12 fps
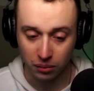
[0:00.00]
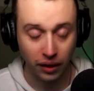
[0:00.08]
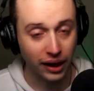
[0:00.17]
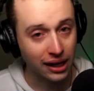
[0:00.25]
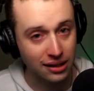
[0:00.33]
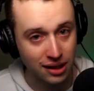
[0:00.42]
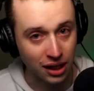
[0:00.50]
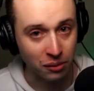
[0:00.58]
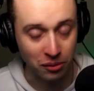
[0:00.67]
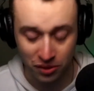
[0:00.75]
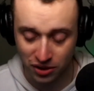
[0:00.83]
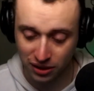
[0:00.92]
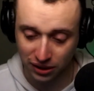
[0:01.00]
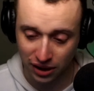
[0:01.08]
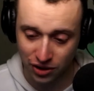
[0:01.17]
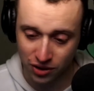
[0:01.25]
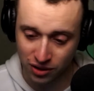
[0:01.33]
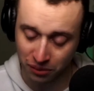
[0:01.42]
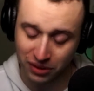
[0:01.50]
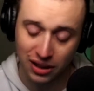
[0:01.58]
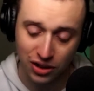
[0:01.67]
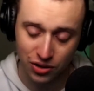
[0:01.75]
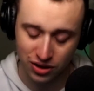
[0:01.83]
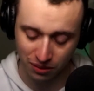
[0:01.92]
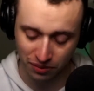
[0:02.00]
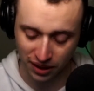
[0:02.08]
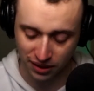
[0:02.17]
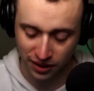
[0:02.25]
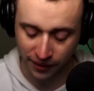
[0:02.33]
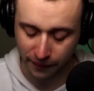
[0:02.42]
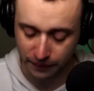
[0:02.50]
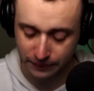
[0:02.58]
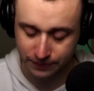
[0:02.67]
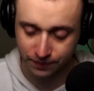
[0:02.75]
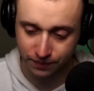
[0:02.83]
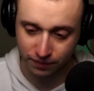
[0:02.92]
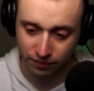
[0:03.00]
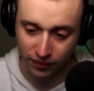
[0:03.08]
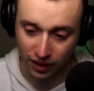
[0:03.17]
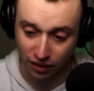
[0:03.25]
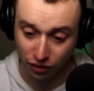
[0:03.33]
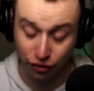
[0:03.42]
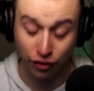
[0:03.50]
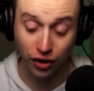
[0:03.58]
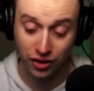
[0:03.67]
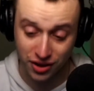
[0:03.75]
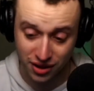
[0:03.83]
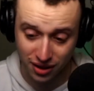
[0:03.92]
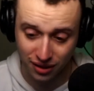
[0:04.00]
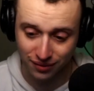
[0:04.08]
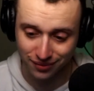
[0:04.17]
Like I said, I'm a music teacher, so I'm going to teach you some things here. First,